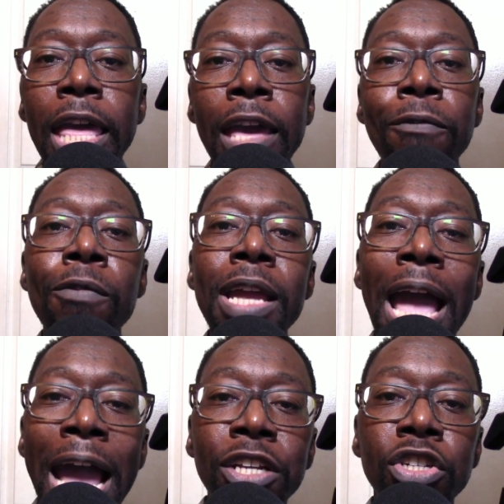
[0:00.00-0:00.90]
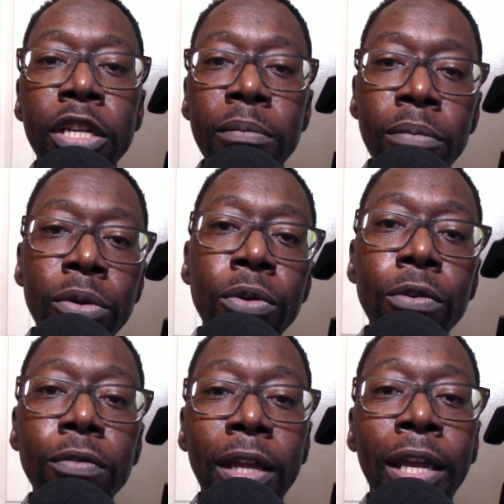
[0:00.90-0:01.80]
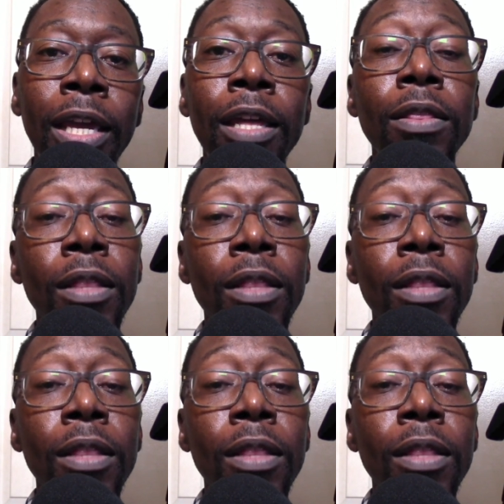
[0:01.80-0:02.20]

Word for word: if we actually move in